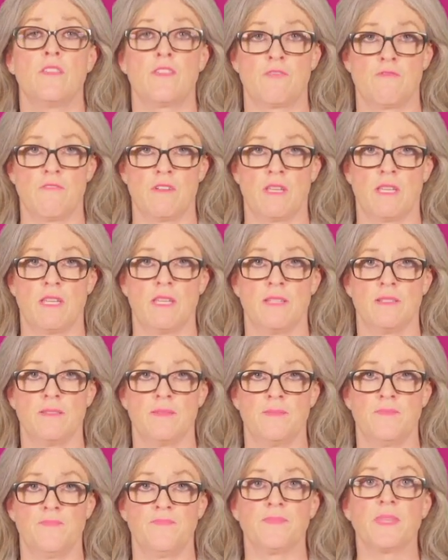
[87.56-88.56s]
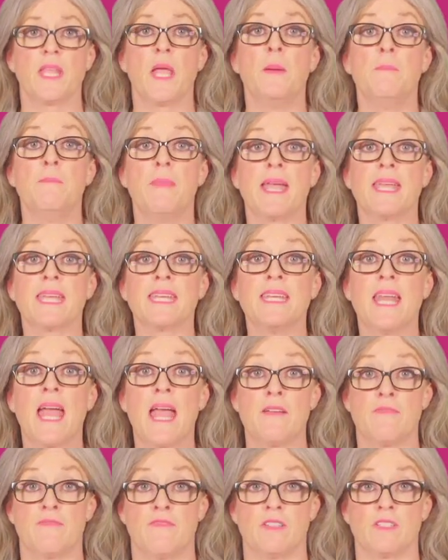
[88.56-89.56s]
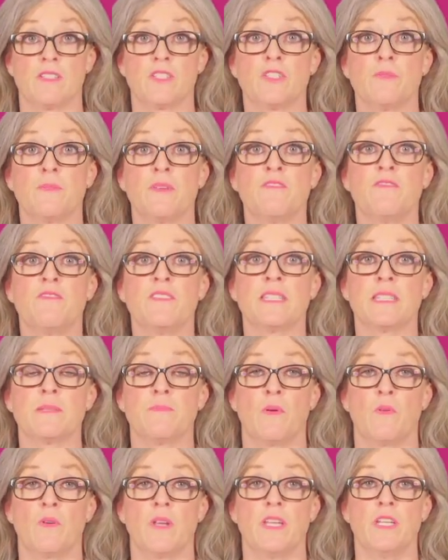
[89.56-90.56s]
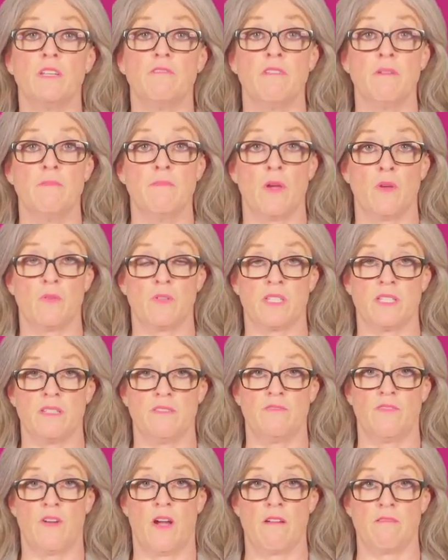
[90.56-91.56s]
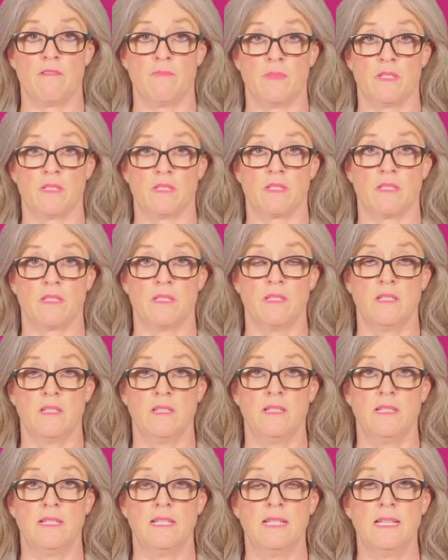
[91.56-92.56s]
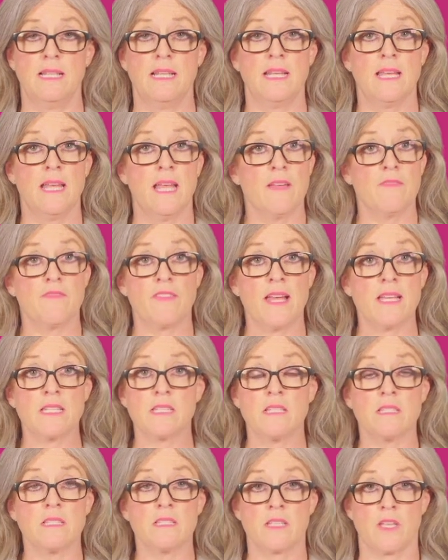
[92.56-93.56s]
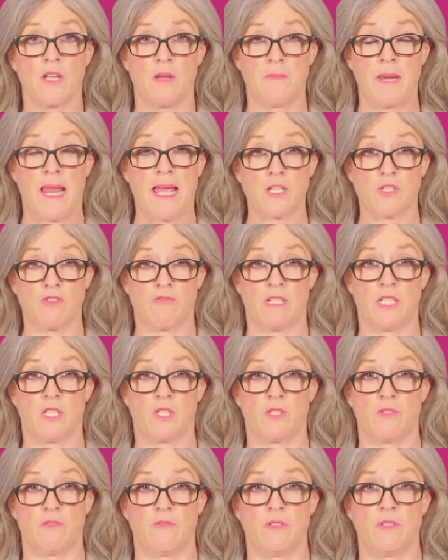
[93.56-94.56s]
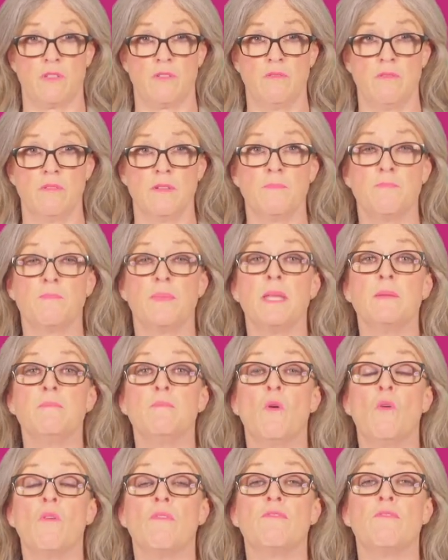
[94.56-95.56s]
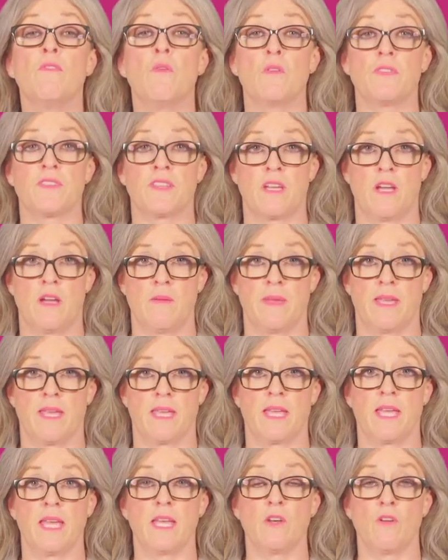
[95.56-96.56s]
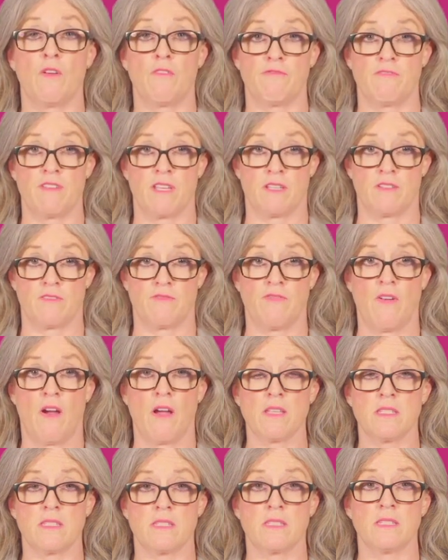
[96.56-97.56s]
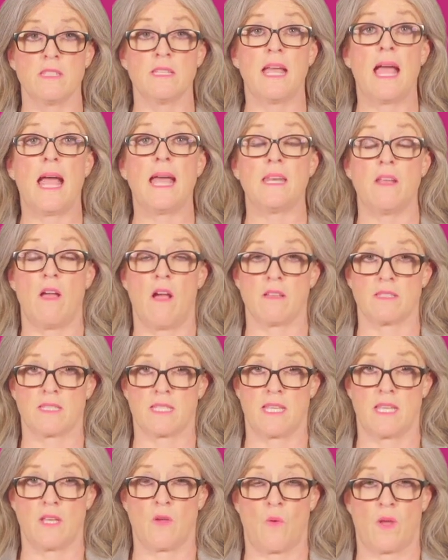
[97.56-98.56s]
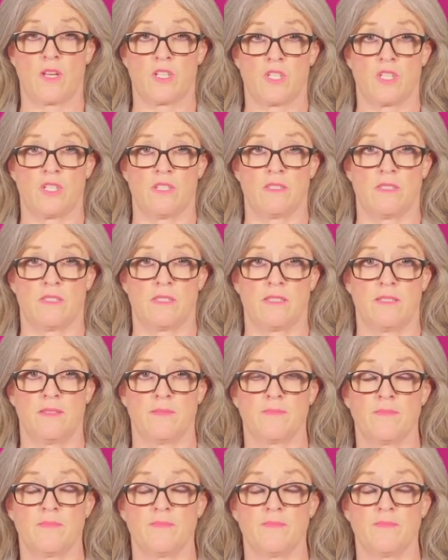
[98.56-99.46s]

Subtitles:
Three, make an effort to be visible in a remote environment. If that doesn't come naturally to you, be more forthcoming in offering advice and asking questions.